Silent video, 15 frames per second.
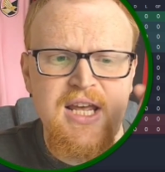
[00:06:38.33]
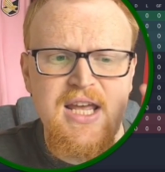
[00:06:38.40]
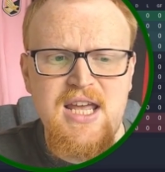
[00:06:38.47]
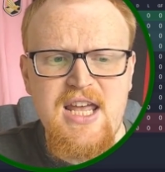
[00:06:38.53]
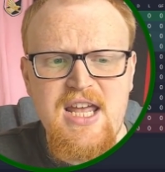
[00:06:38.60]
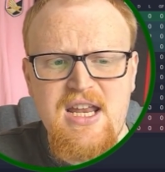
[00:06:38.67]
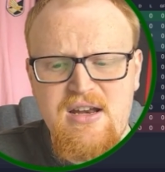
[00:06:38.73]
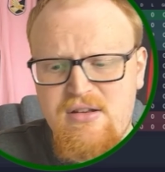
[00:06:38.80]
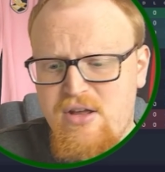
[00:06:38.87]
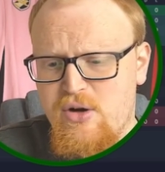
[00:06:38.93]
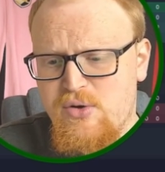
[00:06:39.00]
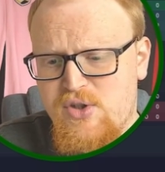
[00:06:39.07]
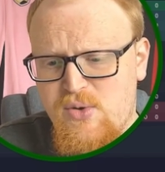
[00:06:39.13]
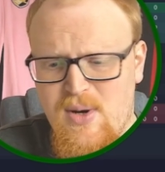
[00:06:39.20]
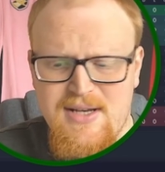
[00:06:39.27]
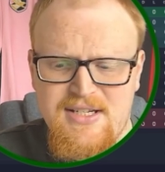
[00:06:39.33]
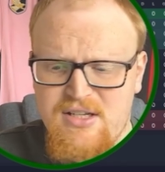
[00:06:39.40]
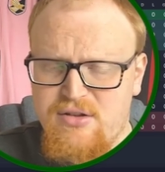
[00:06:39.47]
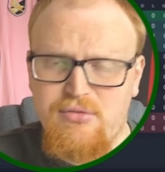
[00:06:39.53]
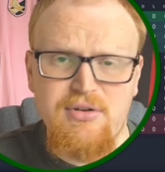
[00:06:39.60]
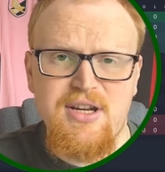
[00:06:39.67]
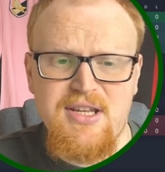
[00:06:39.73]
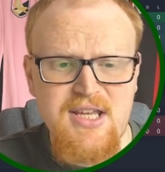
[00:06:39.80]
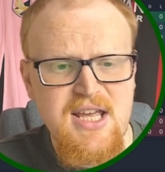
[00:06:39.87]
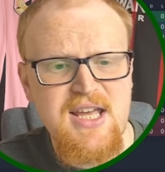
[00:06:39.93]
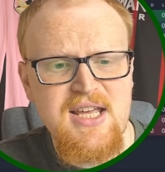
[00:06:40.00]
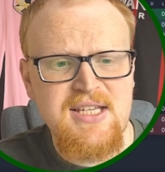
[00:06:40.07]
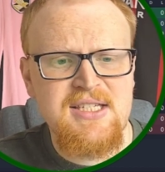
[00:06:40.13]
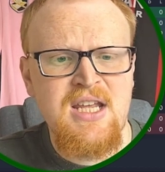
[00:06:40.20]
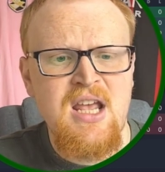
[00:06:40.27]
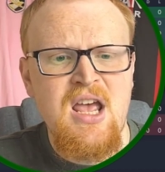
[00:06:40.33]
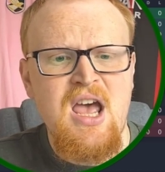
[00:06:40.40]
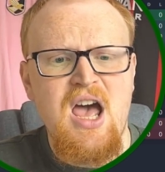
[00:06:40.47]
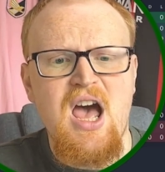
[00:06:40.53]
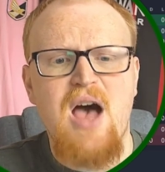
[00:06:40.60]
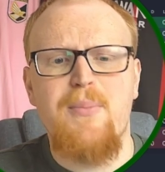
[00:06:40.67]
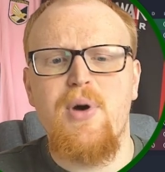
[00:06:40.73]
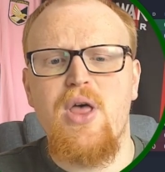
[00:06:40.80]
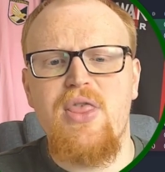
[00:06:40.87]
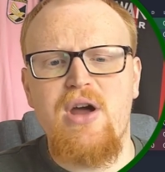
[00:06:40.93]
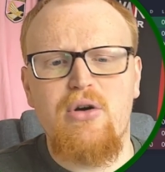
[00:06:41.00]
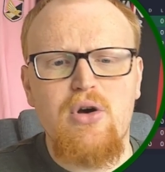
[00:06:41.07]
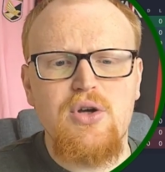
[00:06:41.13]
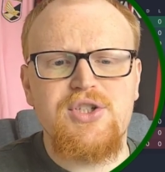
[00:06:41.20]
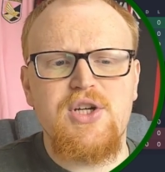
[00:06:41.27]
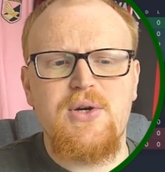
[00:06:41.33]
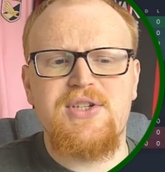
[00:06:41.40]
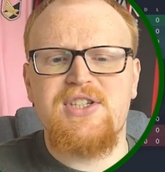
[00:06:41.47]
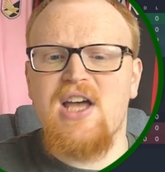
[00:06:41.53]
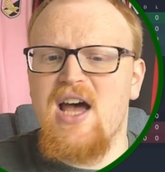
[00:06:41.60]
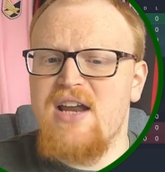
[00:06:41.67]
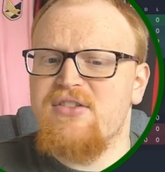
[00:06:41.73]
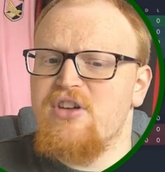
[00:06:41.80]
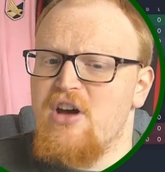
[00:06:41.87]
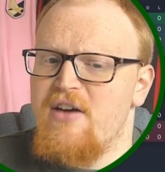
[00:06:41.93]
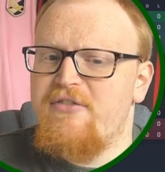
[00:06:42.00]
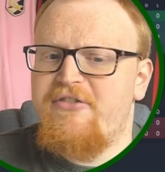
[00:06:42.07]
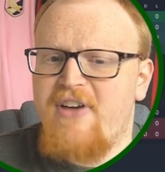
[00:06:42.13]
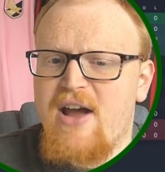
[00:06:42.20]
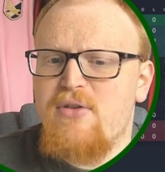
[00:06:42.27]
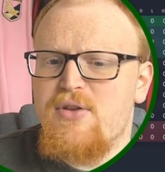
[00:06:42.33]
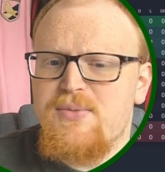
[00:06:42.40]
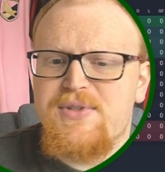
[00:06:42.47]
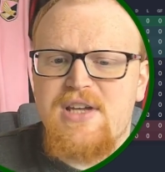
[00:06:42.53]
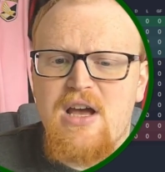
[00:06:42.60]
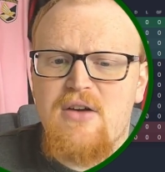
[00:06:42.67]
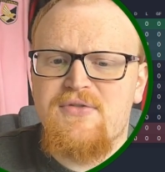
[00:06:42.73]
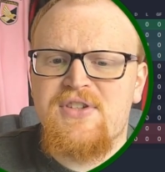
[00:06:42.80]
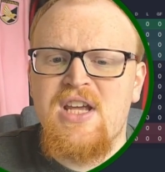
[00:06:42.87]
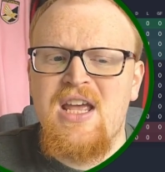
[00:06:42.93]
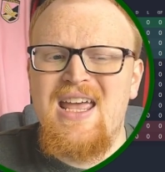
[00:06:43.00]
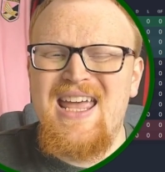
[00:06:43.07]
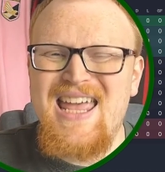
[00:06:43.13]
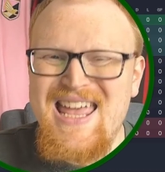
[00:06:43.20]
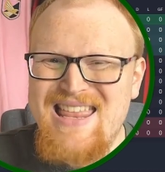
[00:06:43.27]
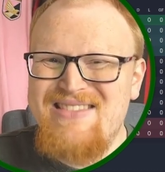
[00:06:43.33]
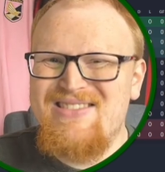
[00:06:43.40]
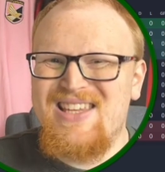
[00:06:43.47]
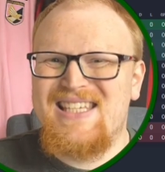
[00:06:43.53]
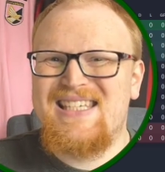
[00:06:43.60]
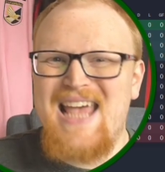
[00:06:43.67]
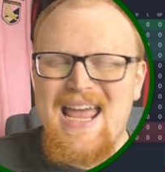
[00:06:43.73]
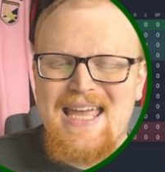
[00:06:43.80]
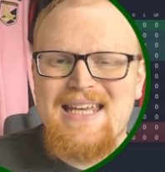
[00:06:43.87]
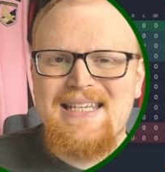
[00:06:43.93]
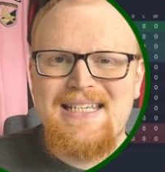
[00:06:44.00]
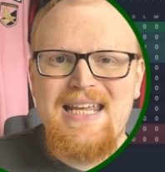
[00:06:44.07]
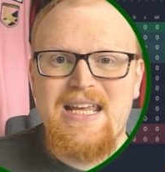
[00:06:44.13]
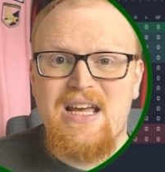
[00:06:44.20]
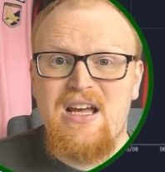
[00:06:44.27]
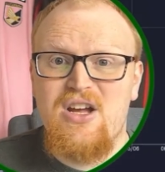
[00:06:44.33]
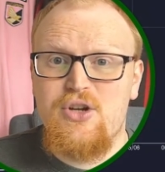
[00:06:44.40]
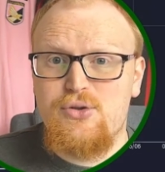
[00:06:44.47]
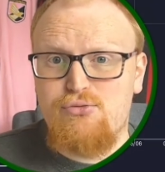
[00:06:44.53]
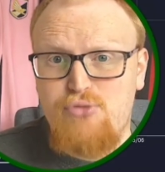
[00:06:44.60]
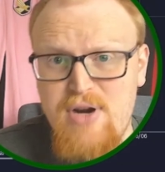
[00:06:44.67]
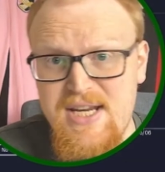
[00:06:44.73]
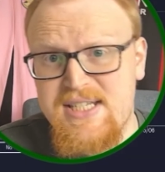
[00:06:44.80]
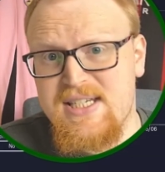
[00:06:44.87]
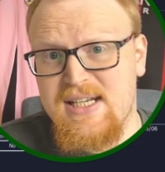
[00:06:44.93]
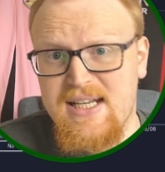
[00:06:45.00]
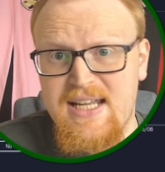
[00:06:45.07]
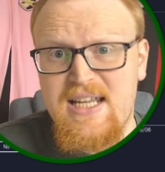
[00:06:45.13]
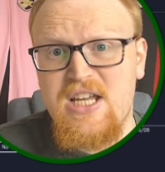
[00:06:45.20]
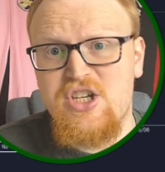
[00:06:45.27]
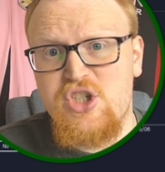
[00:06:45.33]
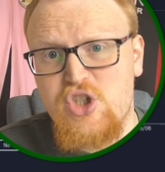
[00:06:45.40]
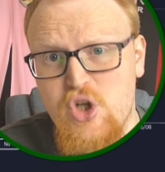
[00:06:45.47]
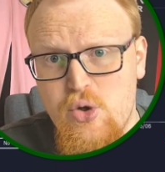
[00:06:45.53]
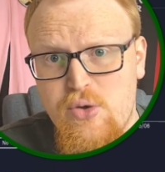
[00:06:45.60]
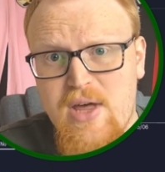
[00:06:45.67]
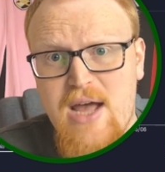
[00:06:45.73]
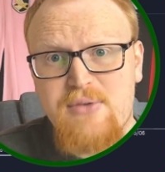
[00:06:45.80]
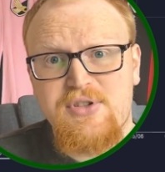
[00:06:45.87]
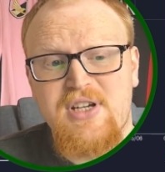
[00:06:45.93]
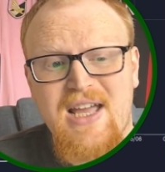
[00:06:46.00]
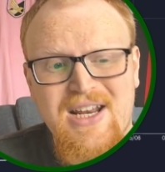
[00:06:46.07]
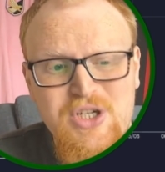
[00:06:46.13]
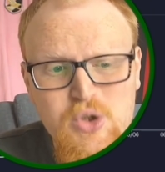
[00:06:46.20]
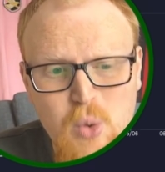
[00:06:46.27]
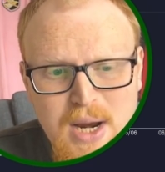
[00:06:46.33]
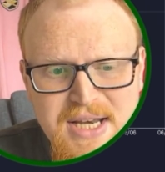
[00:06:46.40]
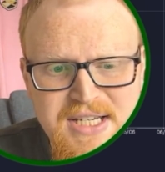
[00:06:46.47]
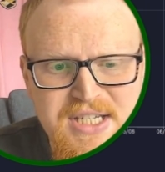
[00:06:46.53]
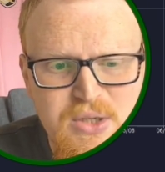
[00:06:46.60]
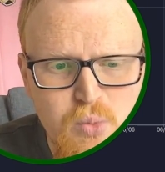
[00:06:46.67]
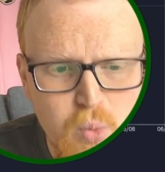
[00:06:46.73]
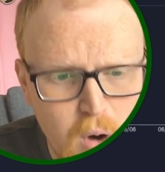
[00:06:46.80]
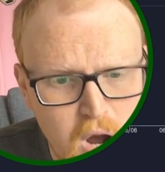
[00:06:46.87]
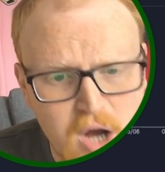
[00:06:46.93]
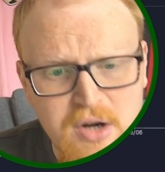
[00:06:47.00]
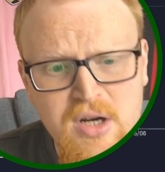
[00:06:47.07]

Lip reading: in those 23 years, but they're also a side that have found themselves in the second tier as recently as 2021.